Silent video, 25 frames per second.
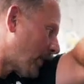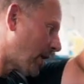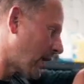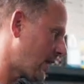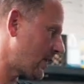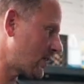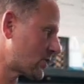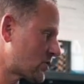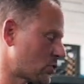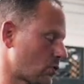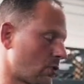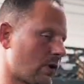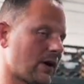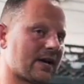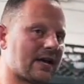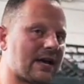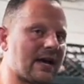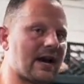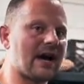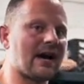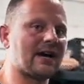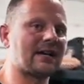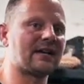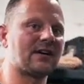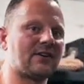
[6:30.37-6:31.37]
and so I
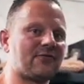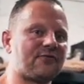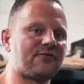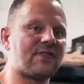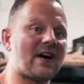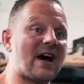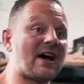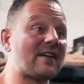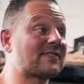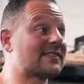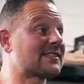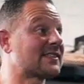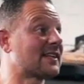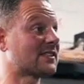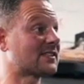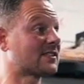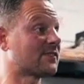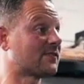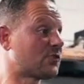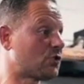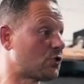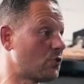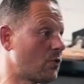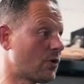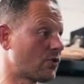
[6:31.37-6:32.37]
got uh, five sets
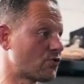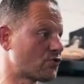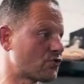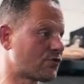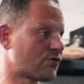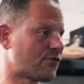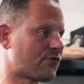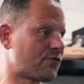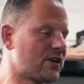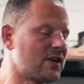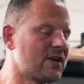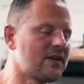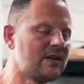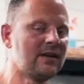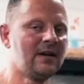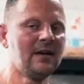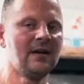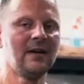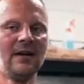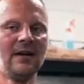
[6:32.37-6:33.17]
of 200 feet. And